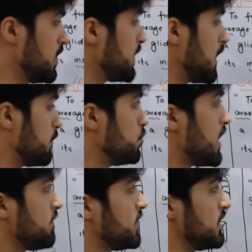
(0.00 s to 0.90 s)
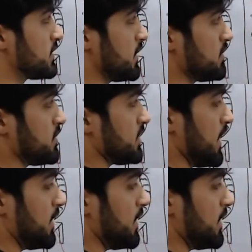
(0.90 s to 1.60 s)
Now you have the distances 80,